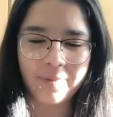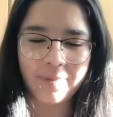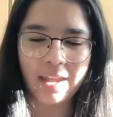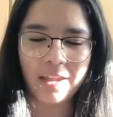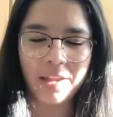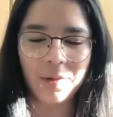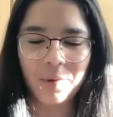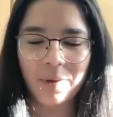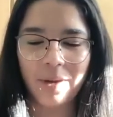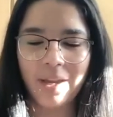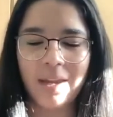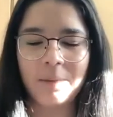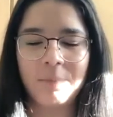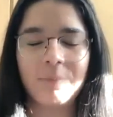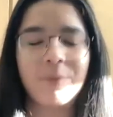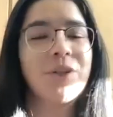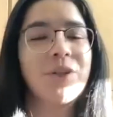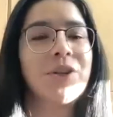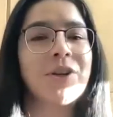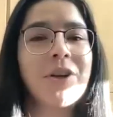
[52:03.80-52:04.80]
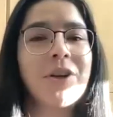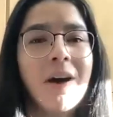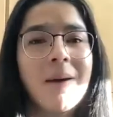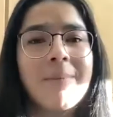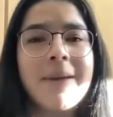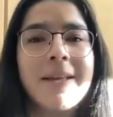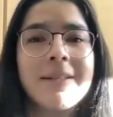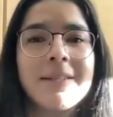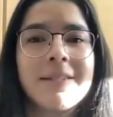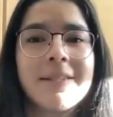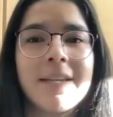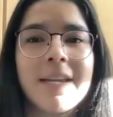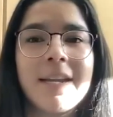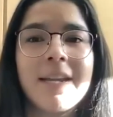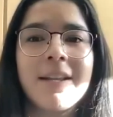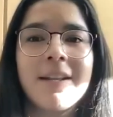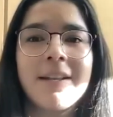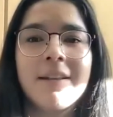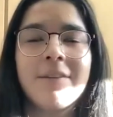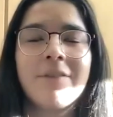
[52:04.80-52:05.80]
that you can put your comments
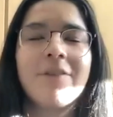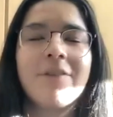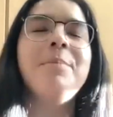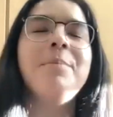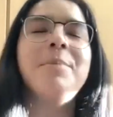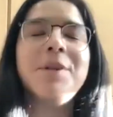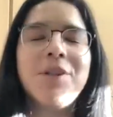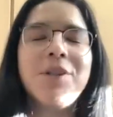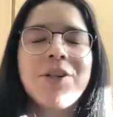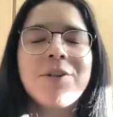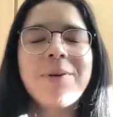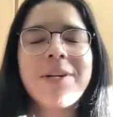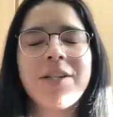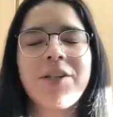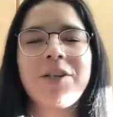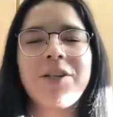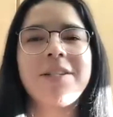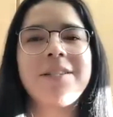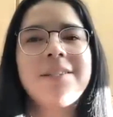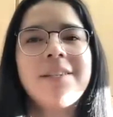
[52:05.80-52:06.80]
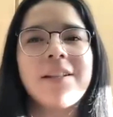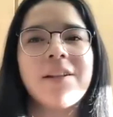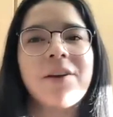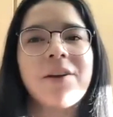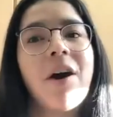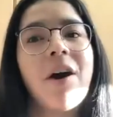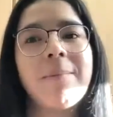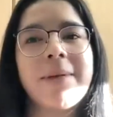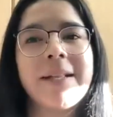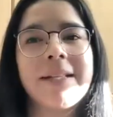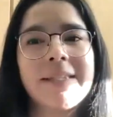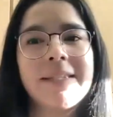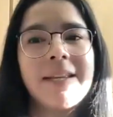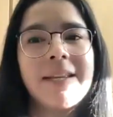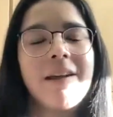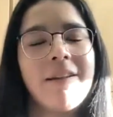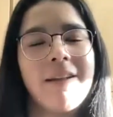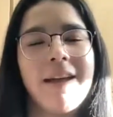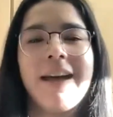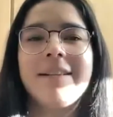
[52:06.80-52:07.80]
in or put your questions in the comments and
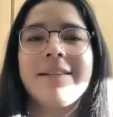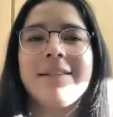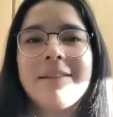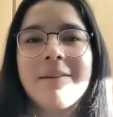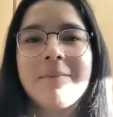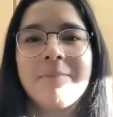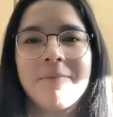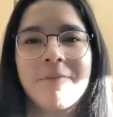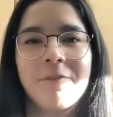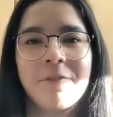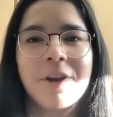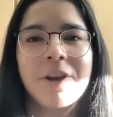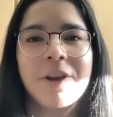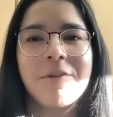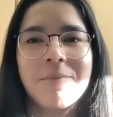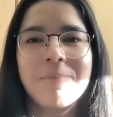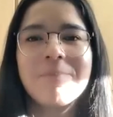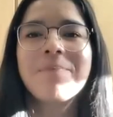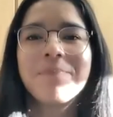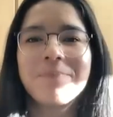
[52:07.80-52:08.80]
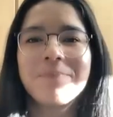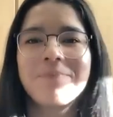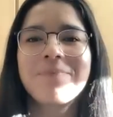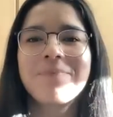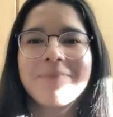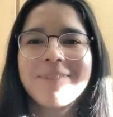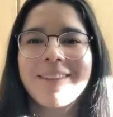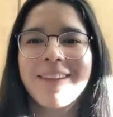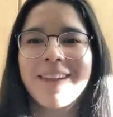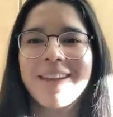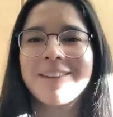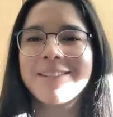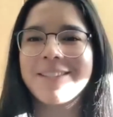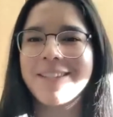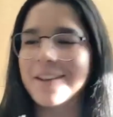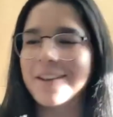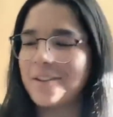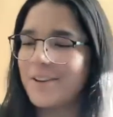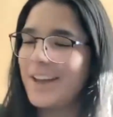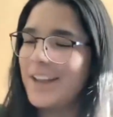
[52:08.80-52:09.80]
I'll ask them for you. Like I
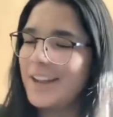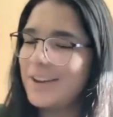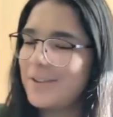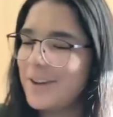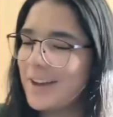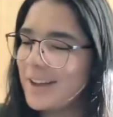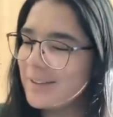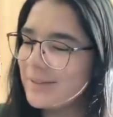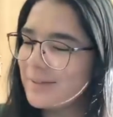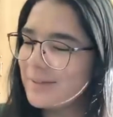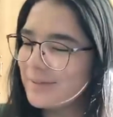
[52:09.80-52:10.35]
say, go ahead, Noah.